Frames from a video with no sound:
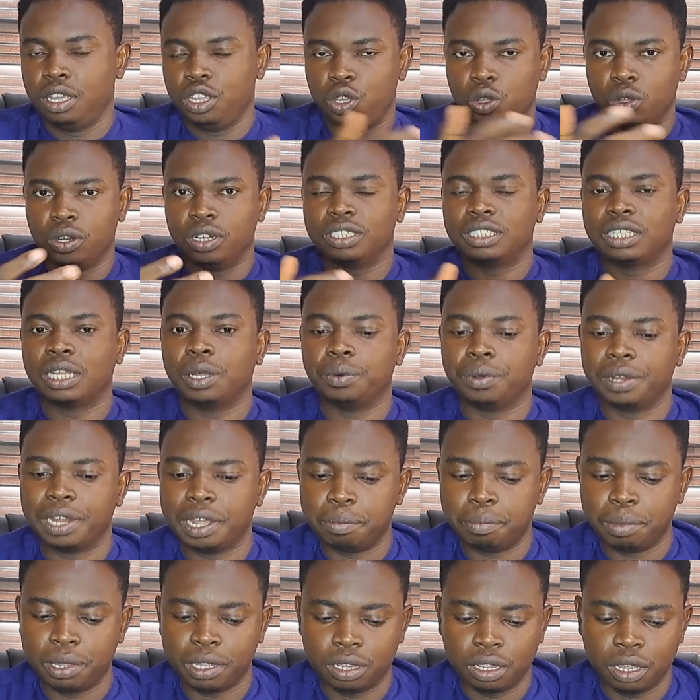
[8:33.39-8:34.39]
You understand what
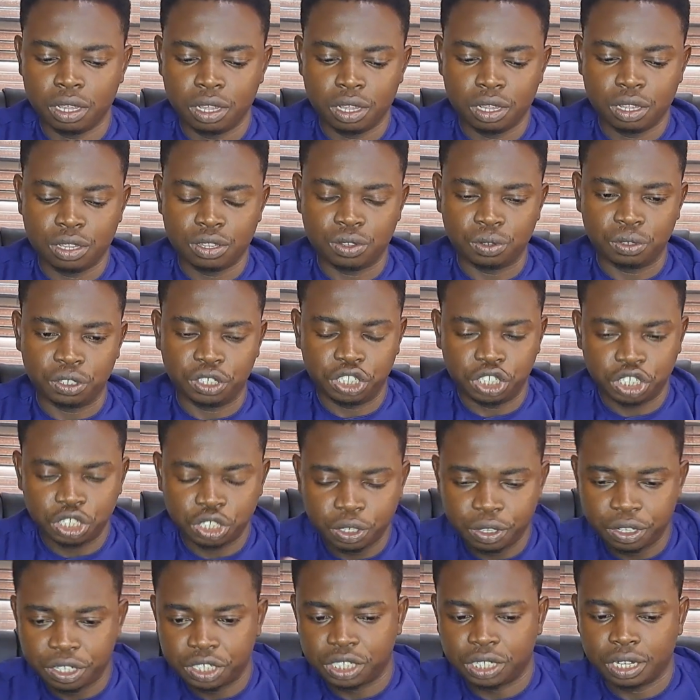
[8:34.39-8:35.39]
I mean? So
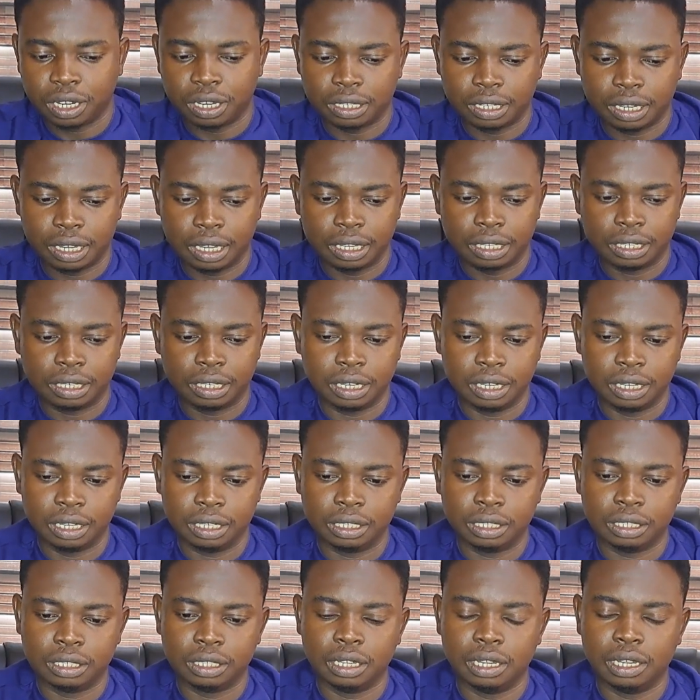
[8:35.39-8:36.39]
she reached out
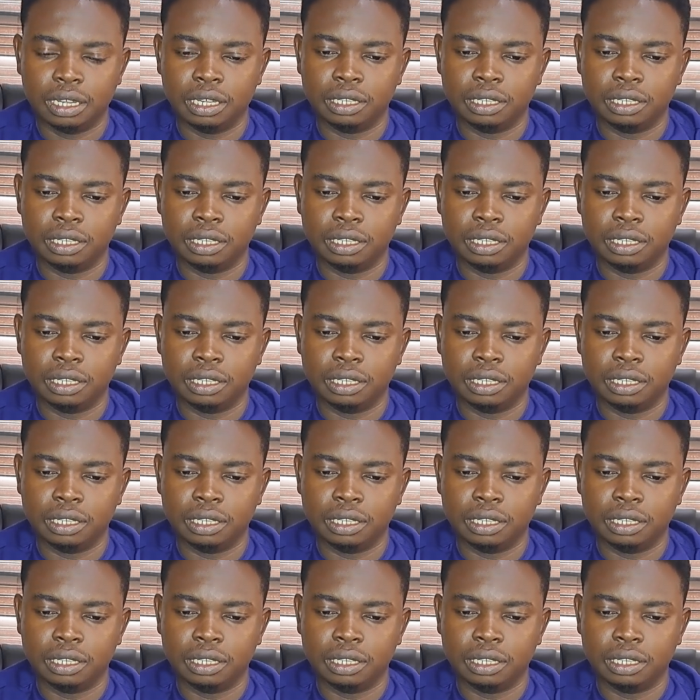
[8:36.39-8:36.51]
and